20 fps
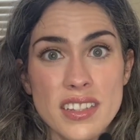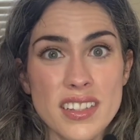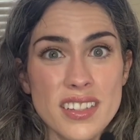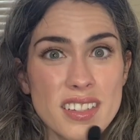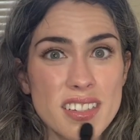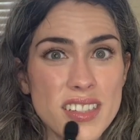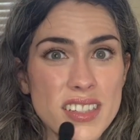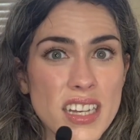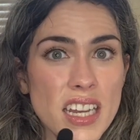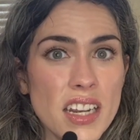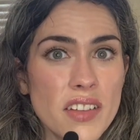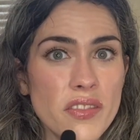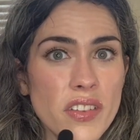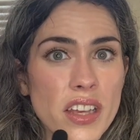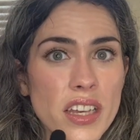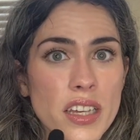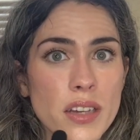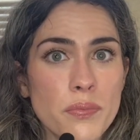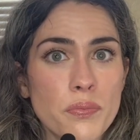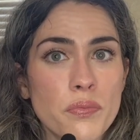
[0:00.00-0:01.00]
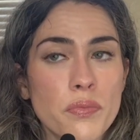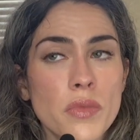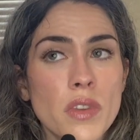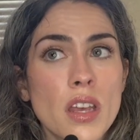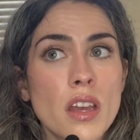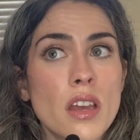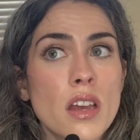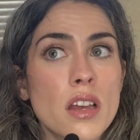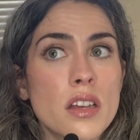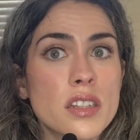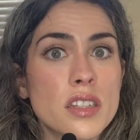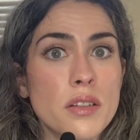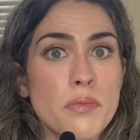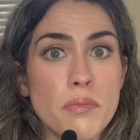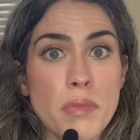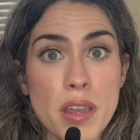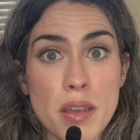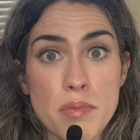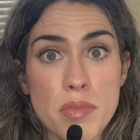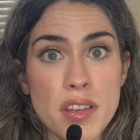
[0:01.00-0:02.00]
It's just kind of like some
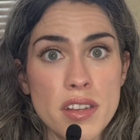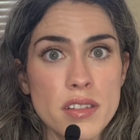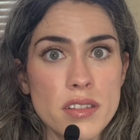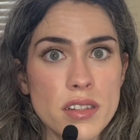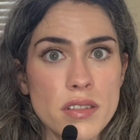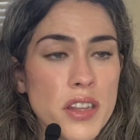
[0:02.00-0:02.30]
maybes,